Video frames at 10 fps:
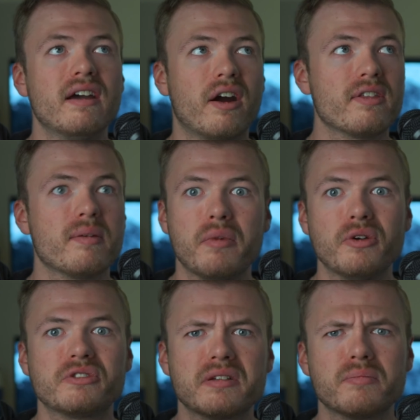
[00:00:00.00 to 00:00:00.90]
are the
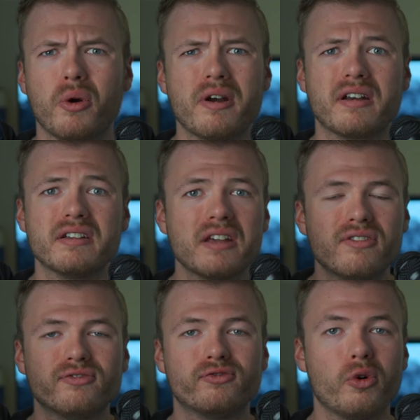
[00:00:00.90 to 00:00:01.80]
most important
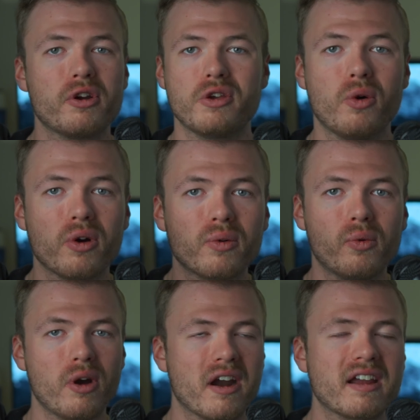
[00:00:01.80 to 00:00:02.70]
for your
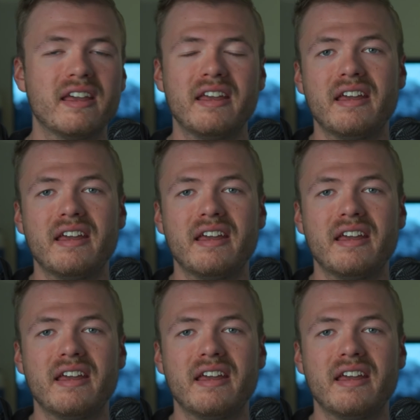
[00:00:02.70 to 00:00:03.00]
work.